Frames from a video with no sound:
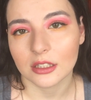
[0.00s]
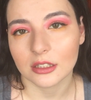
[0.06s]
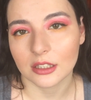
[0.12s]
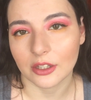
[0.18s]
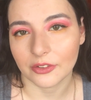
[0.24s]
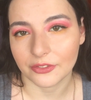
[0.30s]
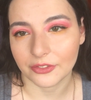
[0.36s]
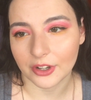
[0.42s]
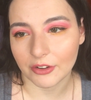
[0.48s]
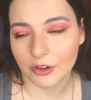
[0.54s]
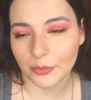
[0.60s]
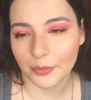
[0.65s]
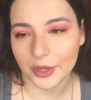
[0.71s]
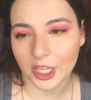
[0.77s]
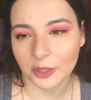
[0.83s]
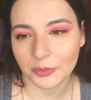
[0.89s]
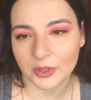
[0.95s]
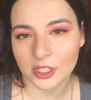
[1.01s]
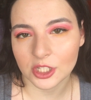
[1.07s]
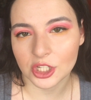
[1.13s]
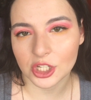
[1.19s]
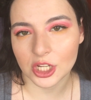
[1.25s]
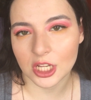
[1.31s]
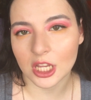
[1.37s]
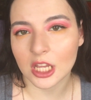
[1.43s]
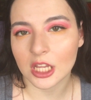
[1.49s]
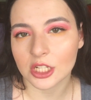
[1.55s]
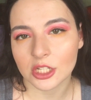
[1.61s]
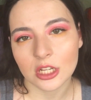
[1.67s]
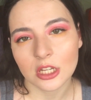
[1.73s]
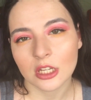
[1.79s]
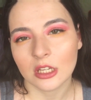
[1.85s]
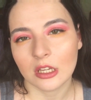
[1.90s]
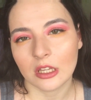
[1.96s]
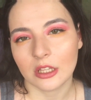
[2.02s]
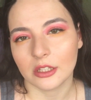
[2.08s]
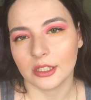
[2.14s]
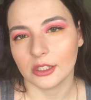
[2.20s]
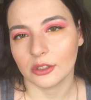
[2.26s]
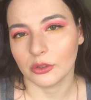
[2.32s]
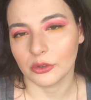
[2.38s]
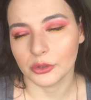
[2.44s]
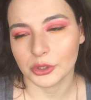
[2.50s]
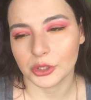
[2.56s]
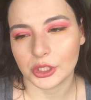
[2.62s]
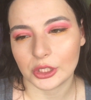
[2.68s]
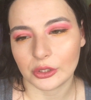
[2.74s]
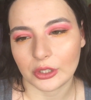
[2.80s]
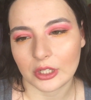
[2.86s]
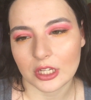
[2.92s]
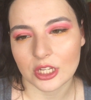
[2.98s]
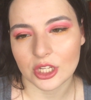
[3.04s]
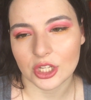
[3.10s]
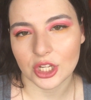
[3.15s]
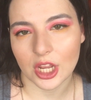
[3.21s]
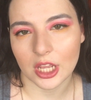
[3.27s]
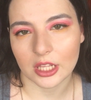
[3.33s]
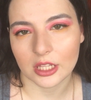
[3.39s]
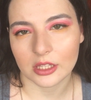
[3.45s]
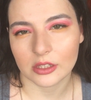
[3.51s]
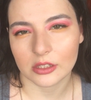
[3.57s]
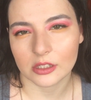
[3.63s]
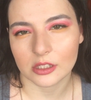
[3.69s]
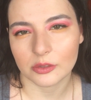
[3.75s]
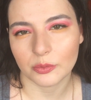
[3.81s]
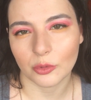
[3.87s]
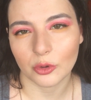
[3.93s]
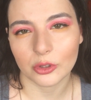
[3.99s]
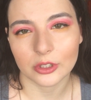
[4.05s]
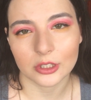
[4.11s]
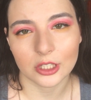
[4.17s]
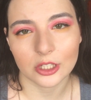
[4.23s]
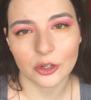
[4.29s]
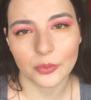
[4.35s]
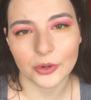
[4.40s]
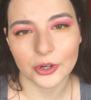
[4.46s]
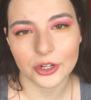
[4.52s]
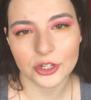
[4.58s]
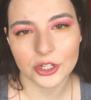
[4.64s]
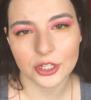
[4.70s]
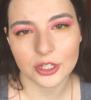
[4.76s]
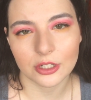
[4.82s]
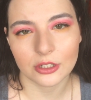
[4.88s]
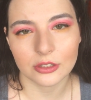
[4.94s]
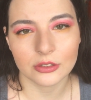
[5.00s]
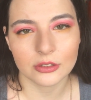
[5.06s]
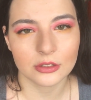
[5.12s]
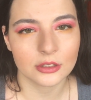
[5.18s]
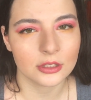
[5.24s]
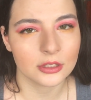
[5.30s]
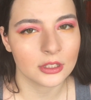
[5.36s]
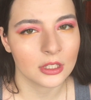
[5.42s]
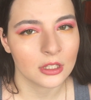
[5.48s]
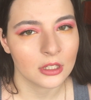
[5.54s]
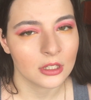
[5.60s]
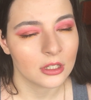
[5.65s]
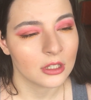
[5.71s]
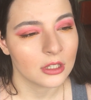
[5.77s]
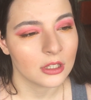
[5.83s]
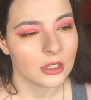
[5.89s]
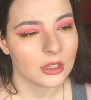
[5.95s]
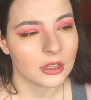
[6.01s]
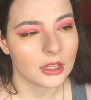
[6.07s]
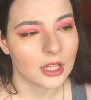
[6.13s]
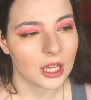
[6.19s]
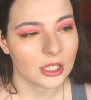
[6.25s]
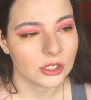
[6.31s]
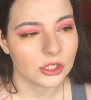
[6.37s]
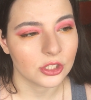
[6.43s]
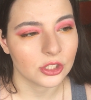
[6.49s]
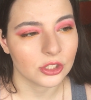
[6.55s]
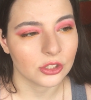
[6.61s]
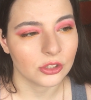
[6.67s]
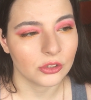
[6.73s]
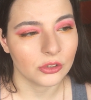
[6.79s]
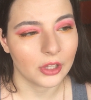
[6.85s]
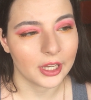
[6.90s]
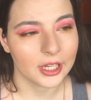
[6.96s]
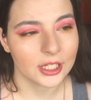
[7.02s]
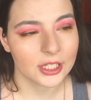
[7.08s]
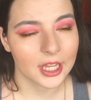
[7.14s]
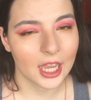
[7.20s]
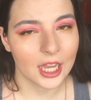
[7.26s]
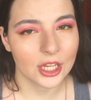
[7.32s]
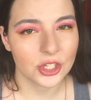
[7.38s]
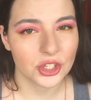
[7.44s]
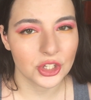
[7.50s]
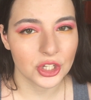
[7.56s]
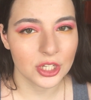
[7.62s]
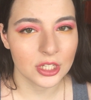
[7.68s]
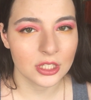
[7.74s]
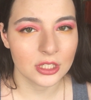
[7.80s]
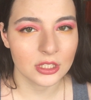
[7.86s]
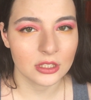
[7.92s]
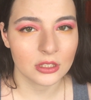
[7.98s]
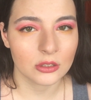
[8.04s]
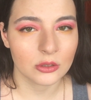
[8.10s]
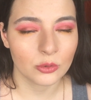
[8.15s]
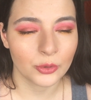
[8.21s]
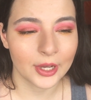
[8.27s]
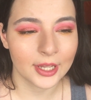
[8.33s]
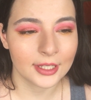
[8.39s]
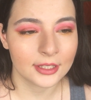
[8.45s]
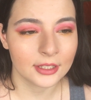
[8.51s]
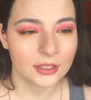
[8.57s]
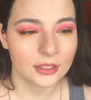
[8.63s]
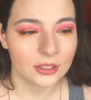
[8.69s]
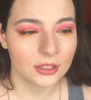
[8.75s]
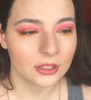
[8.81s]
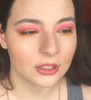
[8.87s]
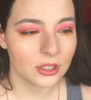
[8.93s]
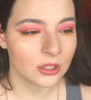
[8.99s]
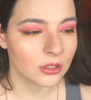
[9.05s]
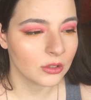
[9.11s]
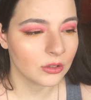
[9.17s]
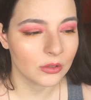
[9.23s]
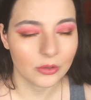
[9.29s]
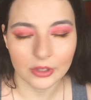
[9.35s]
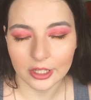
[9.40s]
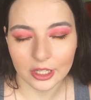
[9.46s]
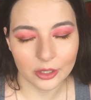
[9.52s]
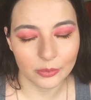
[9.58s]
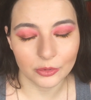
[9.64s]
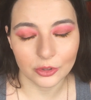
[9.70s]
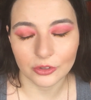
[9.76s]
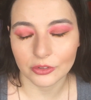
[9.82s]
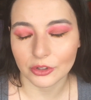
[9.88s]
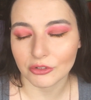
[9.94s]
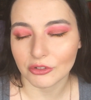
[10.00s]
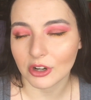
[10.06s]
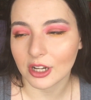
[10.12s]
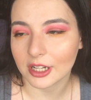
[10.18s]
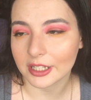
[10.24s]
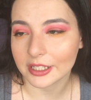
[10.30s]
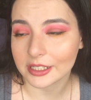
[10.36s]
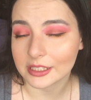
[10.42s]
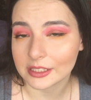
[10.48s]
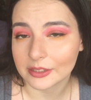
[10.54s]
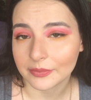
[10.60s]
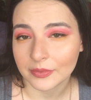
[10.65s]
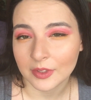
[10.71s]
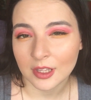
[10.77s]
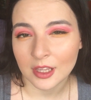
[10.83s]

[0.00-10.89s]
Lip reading: They are very pigmented. They also contain small glitter particles that light catches when you like move your eyes,